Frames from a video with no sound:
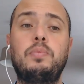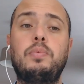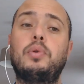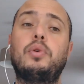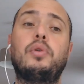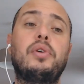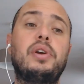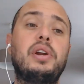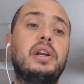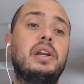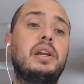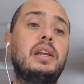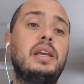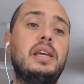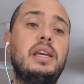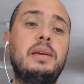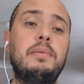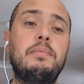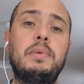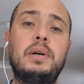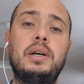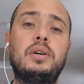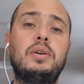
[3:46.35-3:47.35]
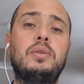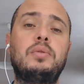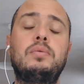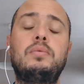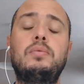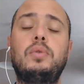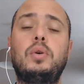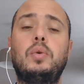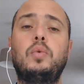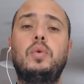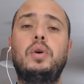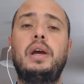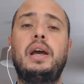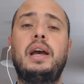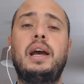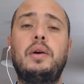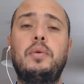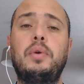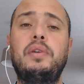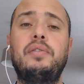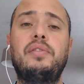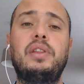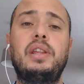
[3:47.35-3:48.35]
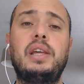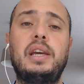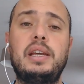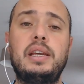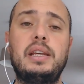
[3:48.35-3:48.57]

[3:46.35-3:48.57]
or in an email or however they,